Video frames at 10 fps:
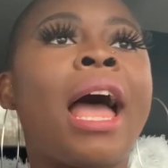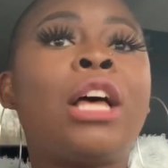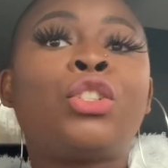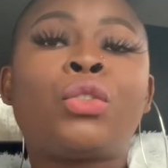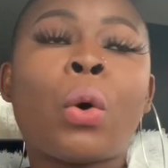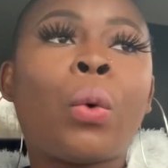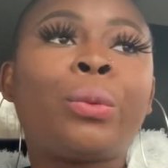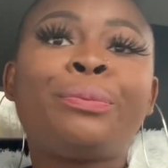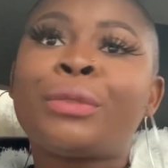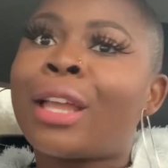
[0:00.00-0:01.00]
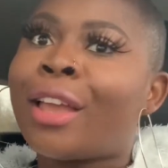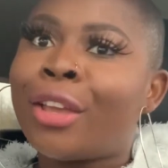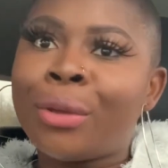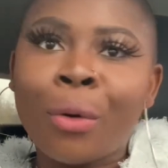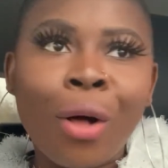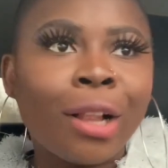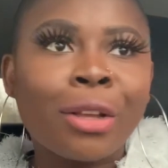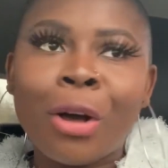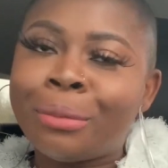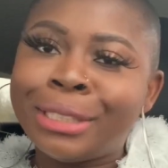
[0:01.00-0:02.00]
So you all
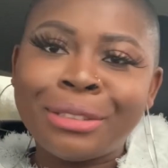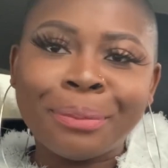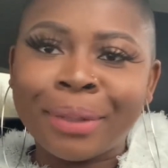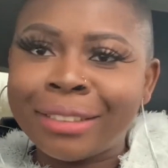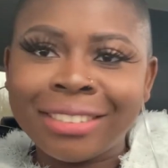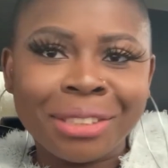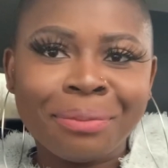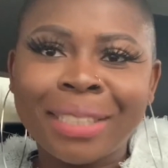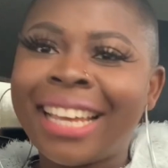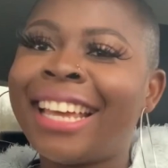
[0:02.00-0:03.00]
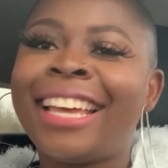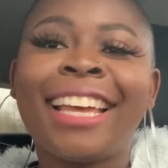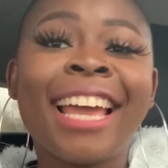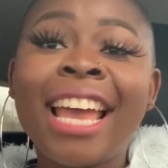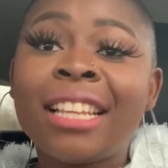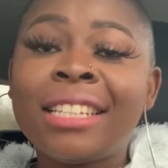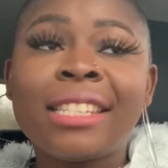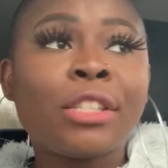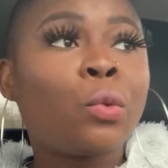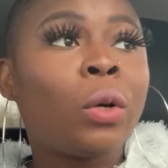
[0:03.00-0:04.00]
coming to Belgium,
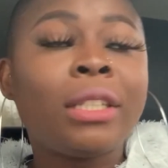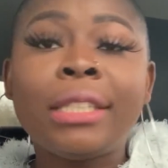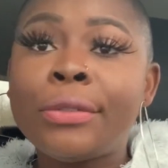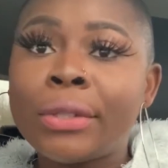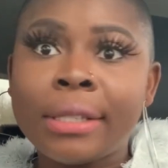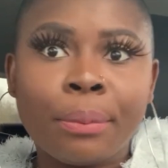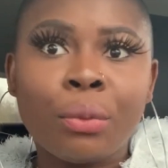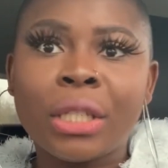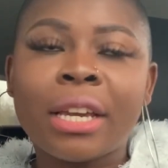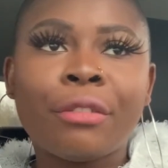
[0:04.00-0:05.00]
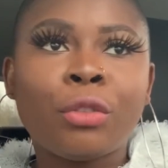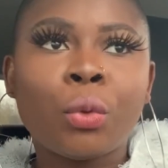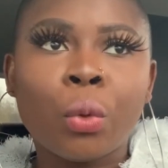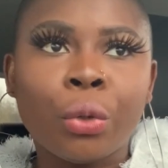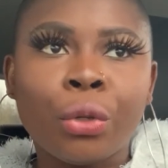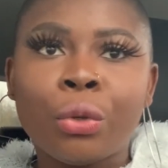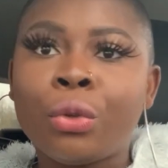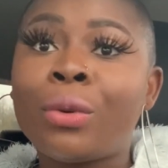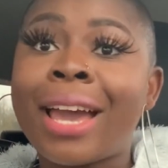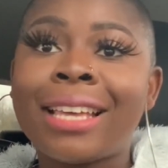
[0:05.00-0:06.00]
this is one little tip which I've told you.
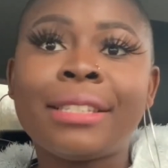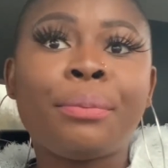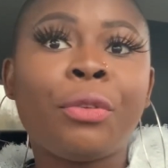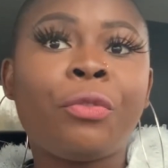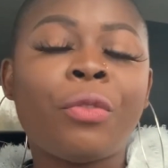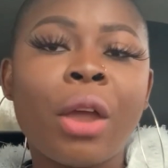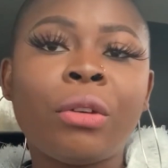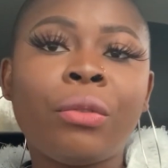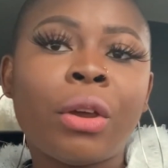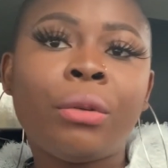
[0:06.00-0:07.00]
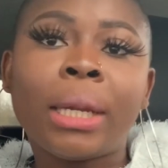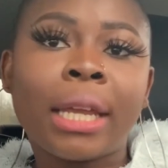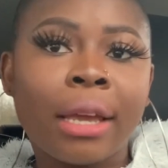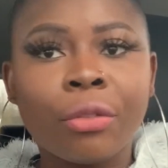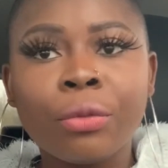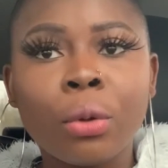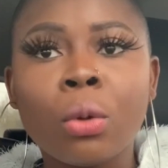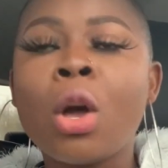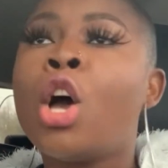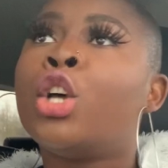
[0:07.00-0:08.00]
You guys be very, very
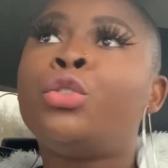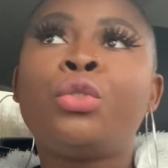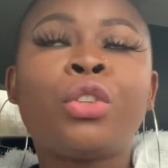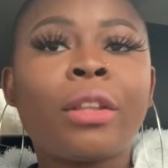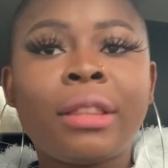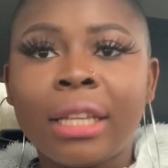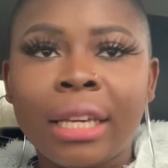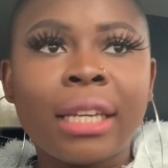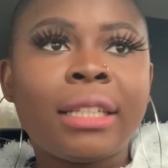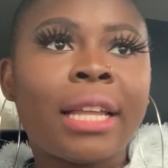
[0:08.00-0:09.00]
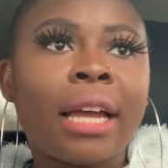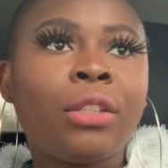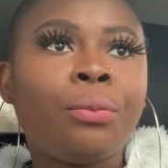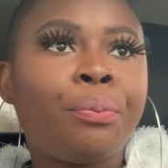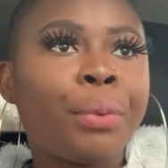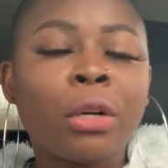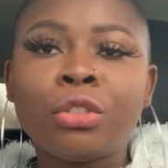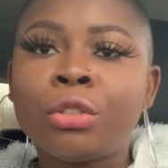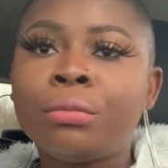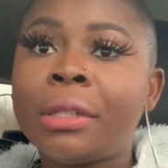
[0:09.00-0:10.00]
careful. Do not think that
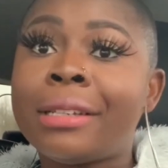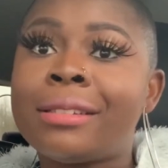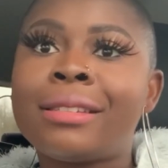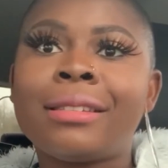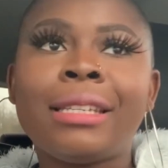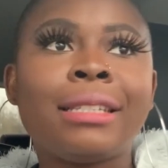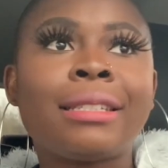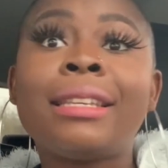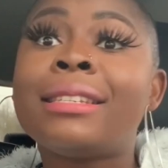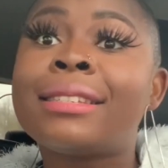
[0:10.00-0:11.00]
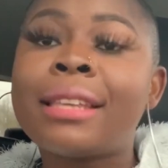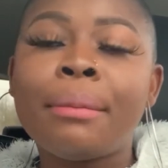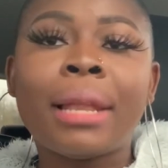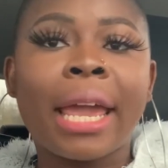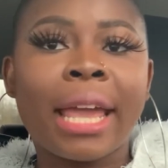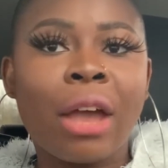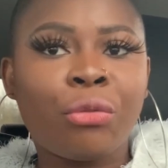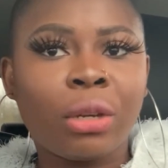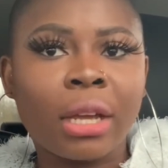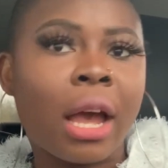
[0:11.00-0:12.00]
Belgium is same like
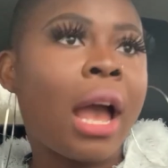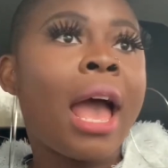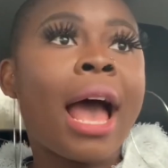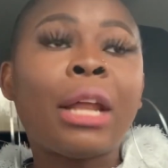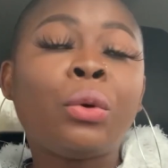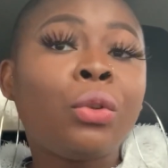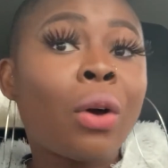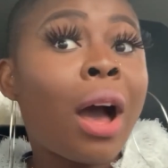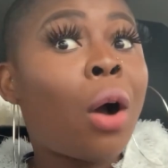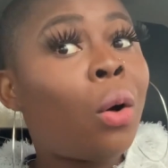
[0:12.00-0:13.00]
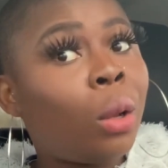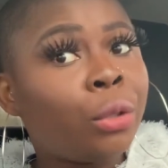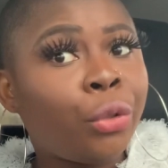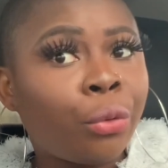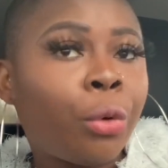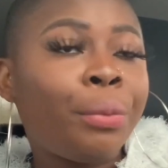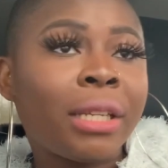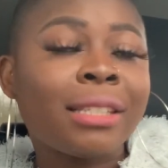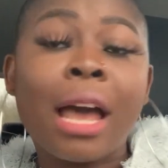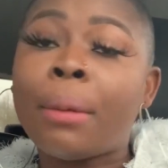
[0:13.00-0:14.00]
Africa. I don't know how all Europe
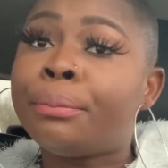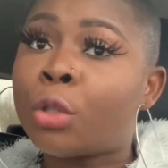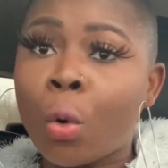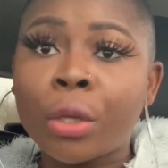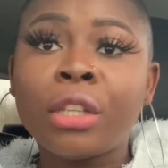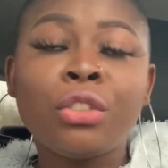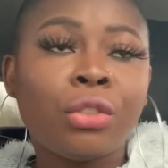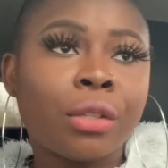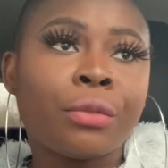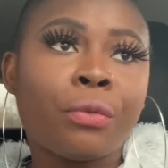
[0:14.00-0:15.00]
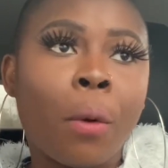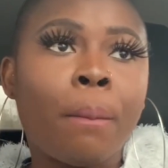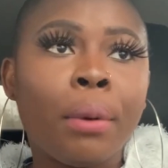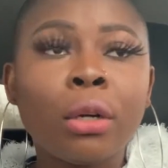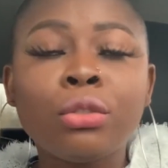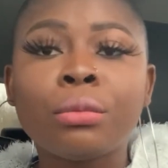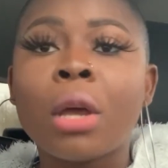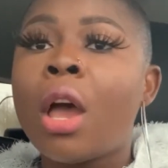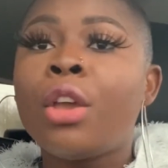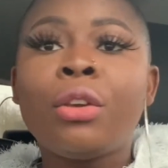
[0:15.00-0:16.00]
is. I'm talking just for Belgium.
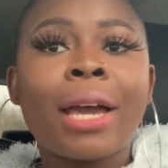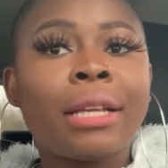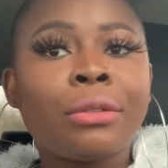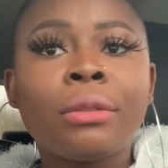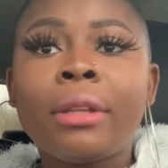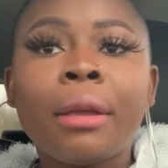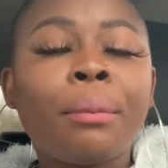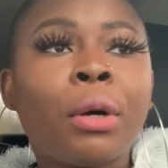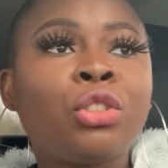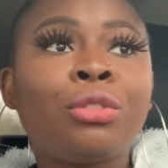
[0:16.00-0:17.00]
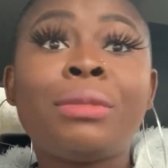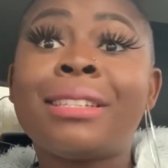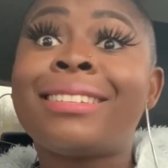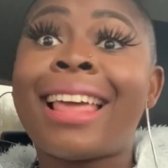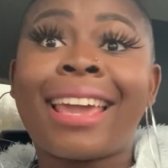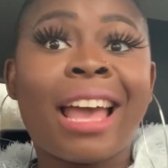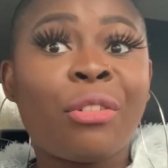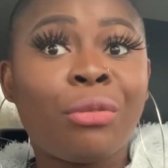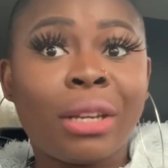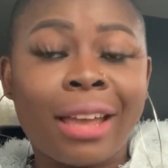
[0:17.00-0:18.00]
You guys don't think Belgium is like
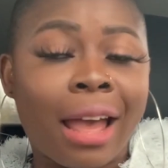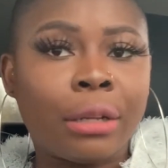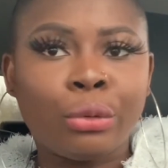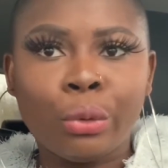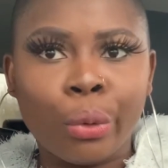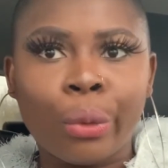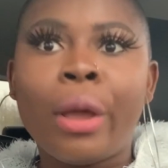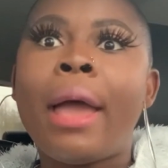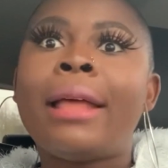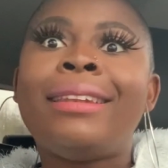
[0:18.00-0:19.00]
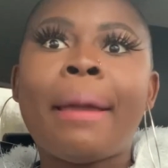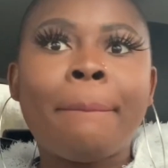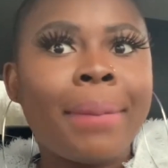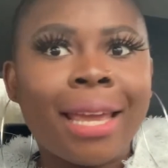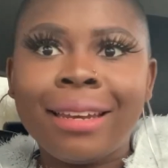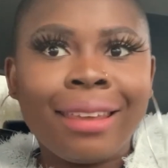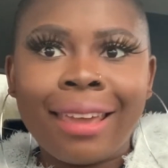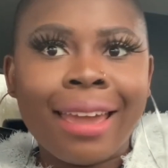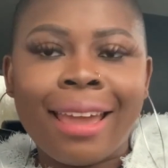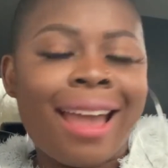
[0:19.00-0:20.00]
Africa. No, The men
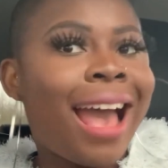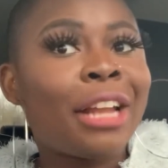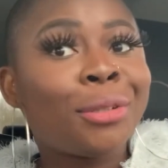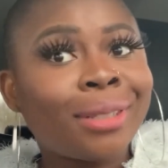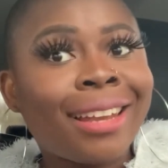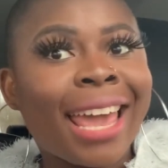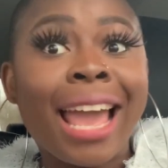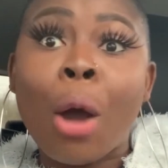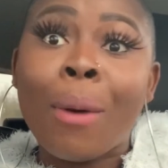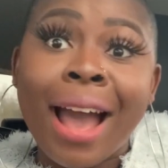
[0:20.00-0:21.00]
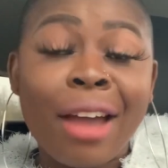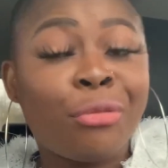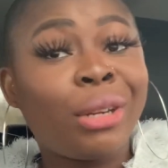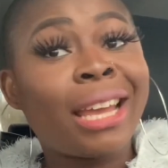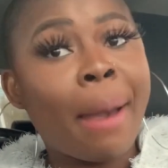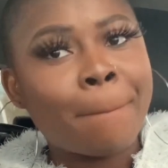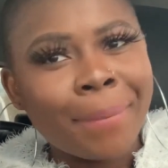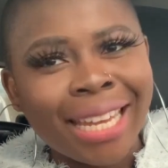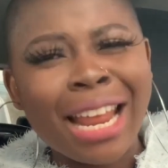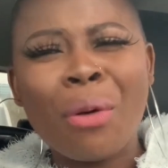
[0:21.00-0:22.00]
here are not like our African
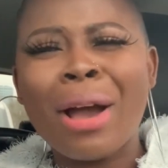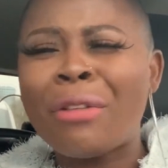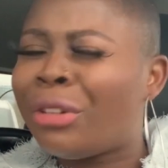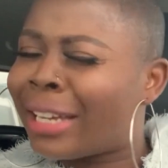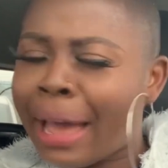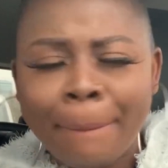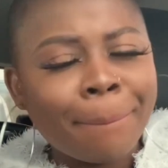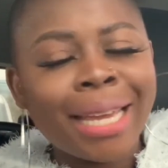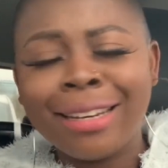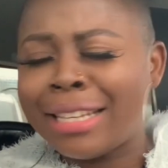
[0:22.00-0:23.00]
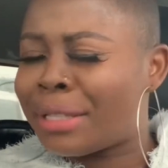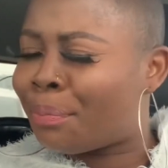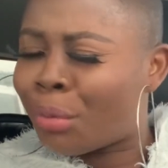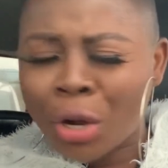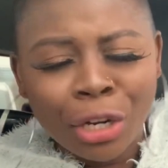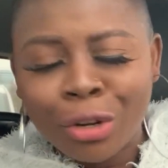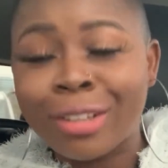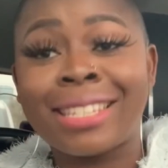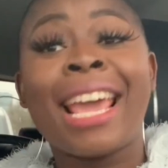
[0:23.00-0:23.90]
men. Our African men, they spoil us.